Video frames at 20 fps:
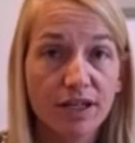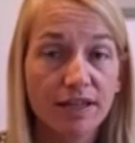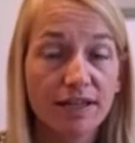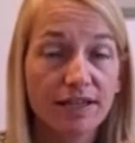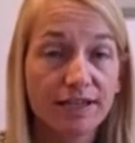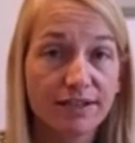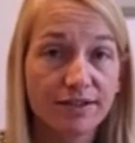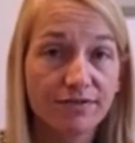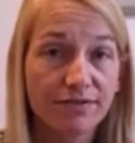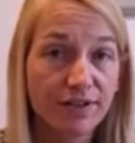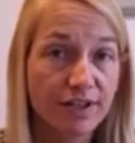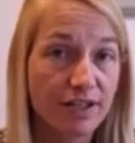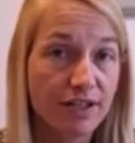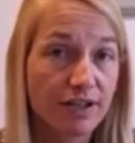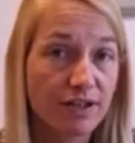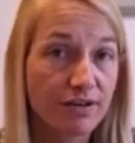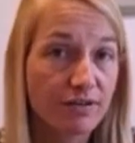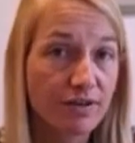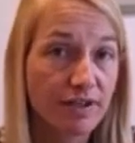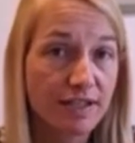This
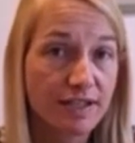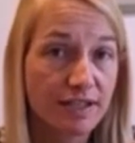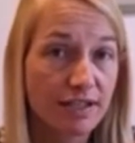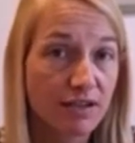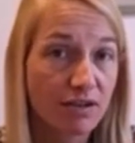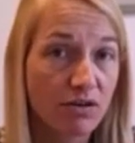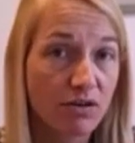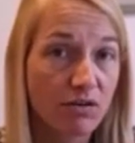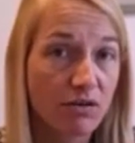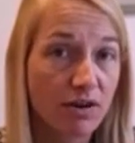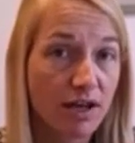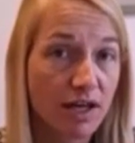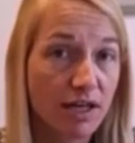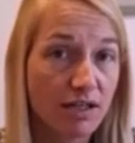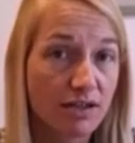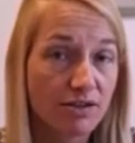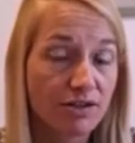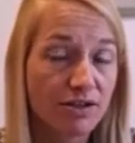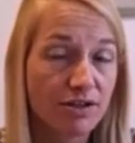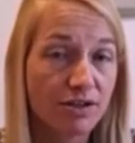video isn't
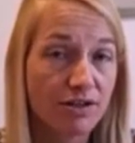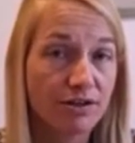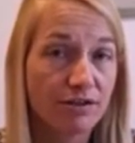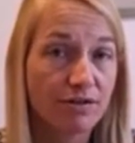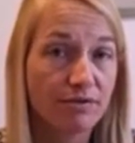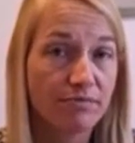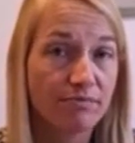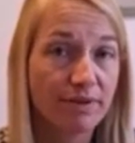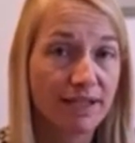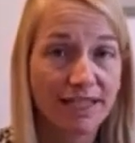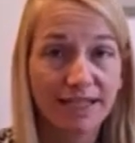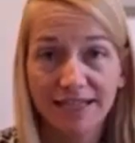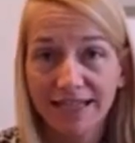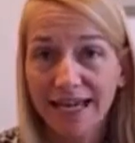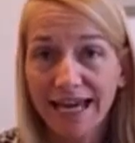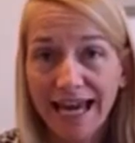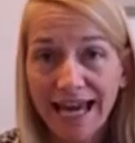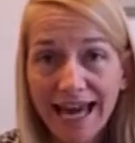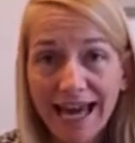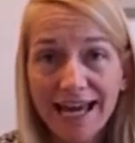going to be
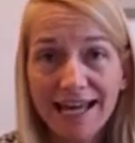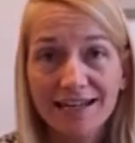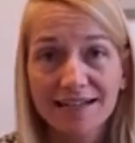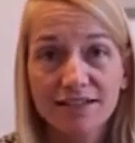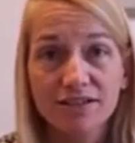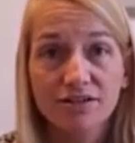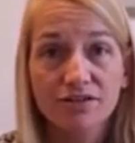the end.